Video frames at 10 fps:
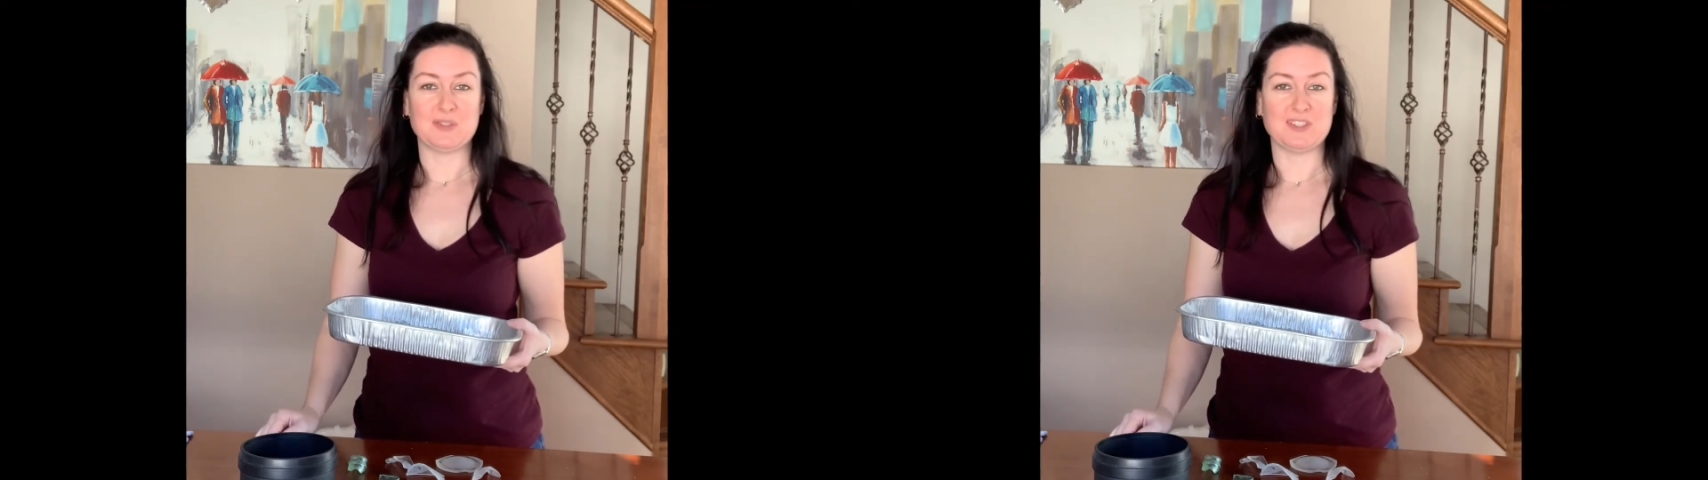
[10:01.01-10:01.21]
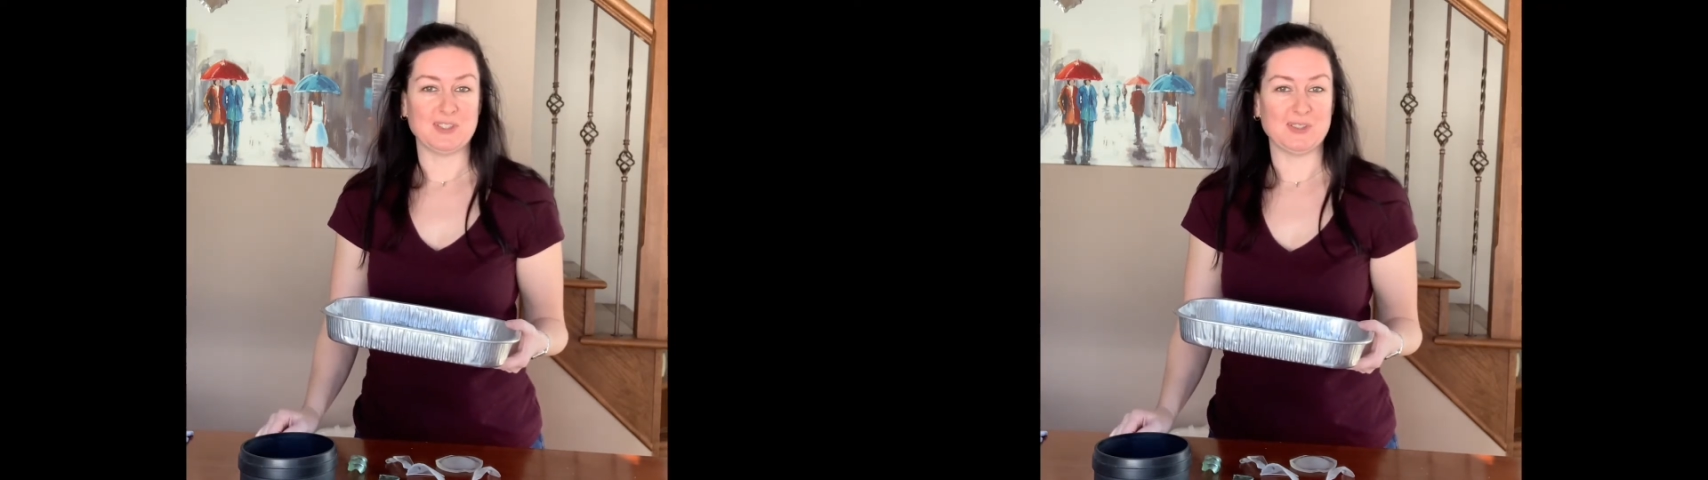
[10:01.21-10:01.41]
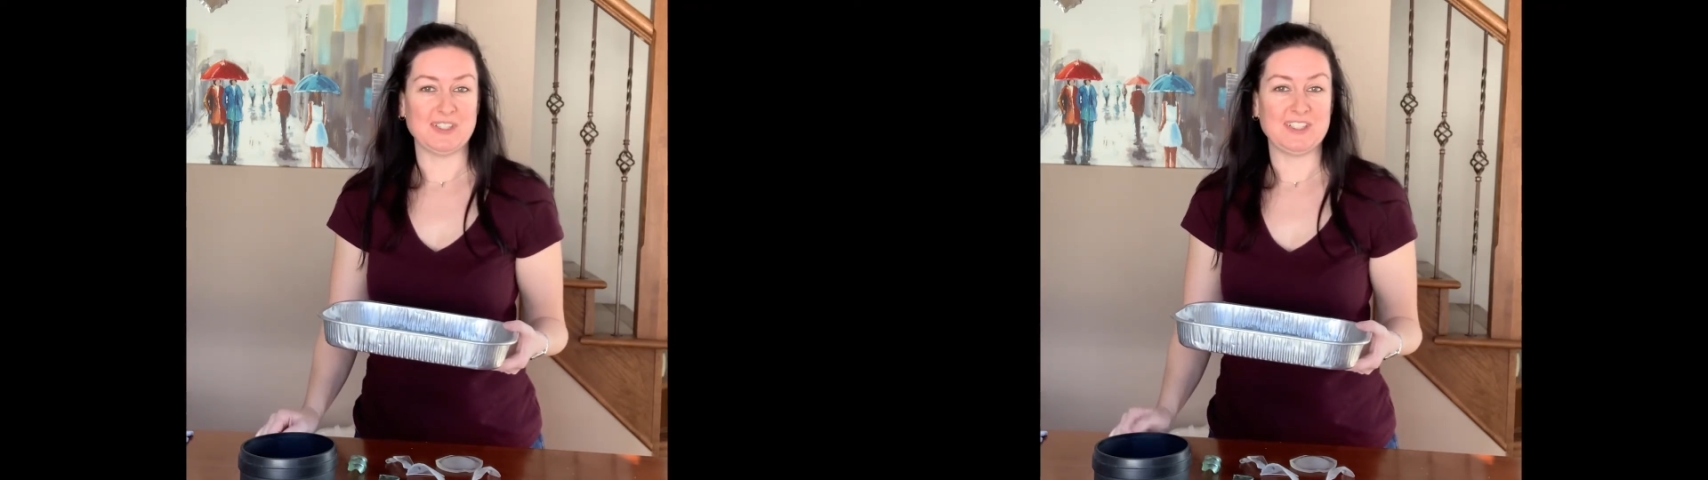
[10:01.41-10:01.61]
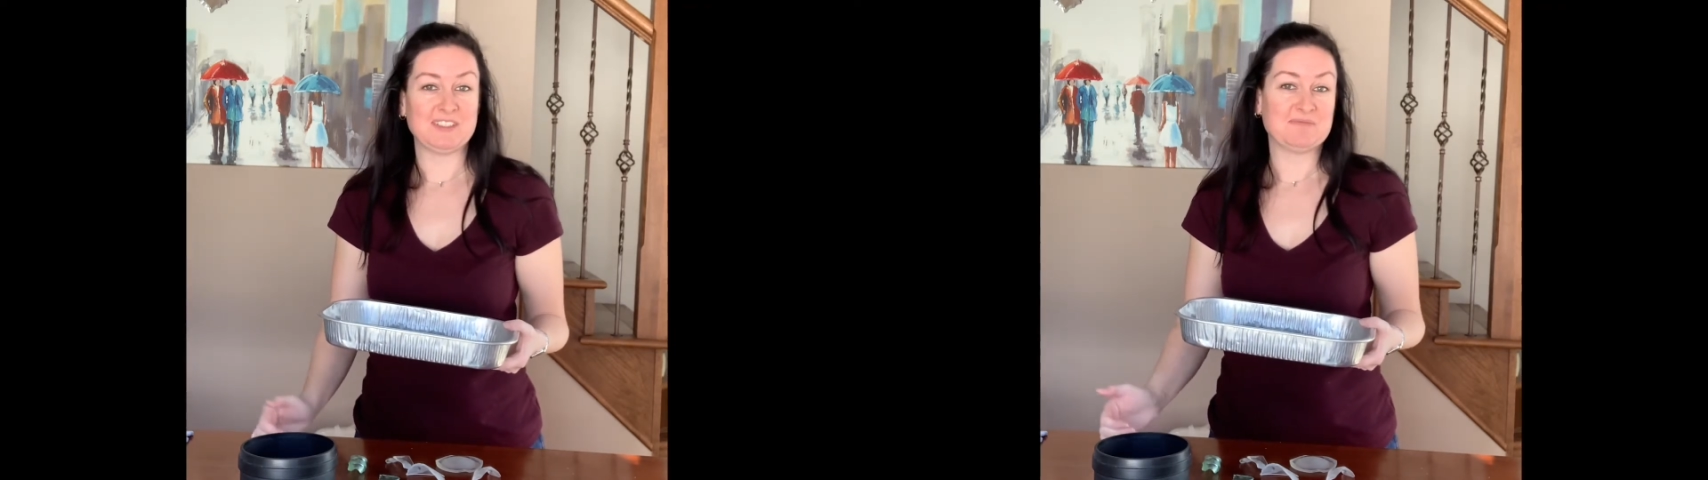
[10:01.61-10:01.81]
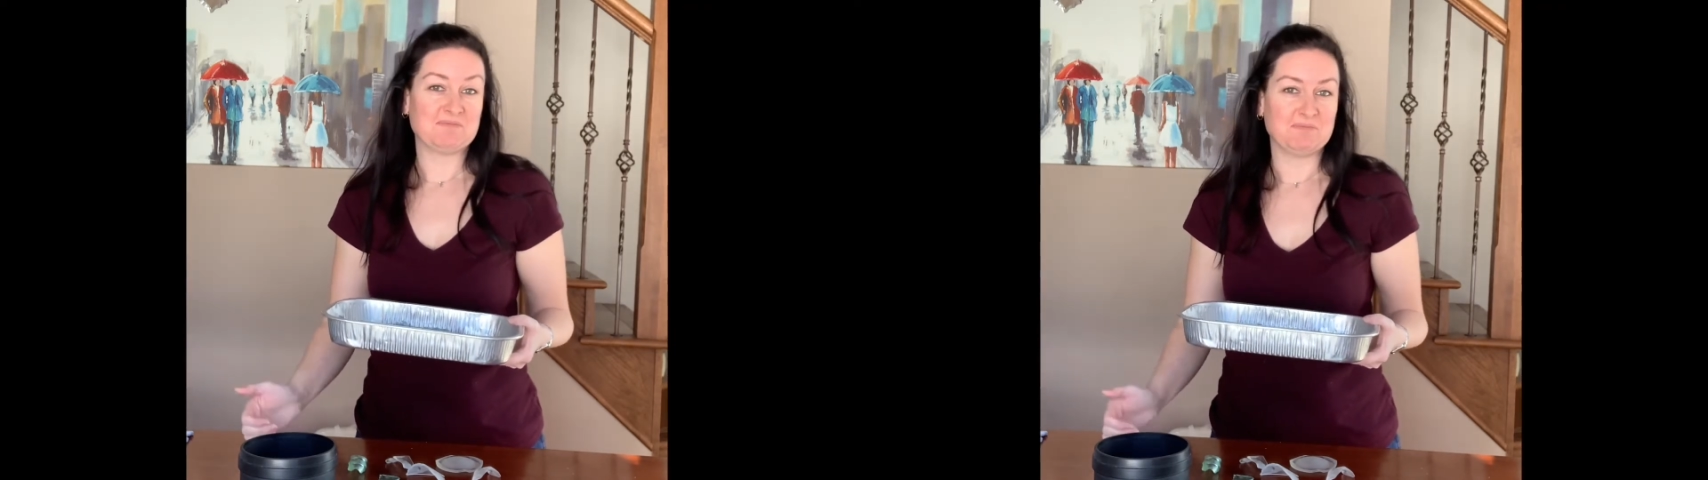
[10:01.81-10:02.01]
slurry.
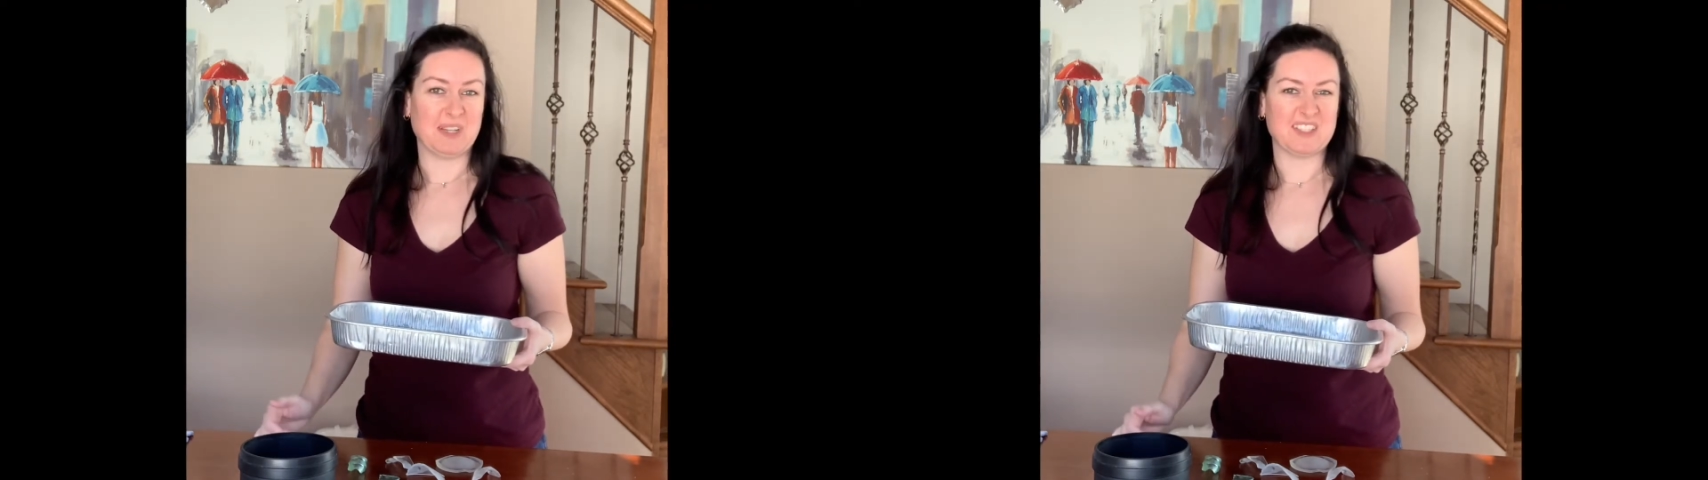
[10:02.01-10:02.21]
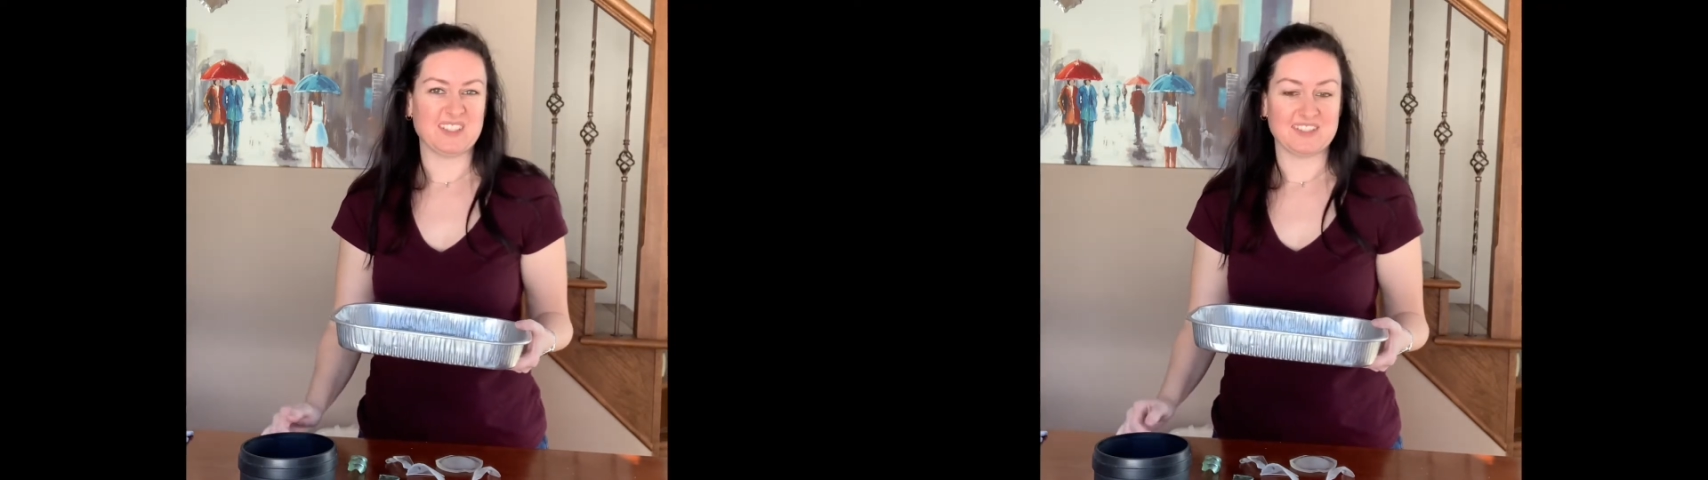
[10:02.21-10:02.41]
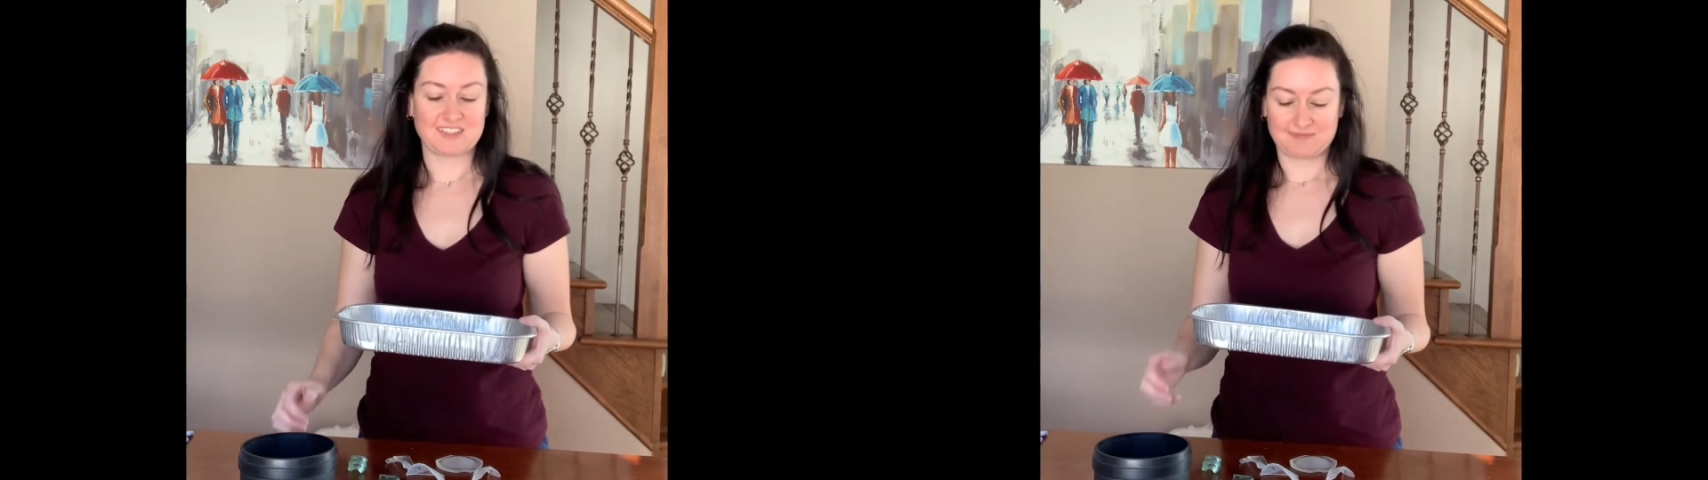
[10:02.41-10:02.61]
Makes sense.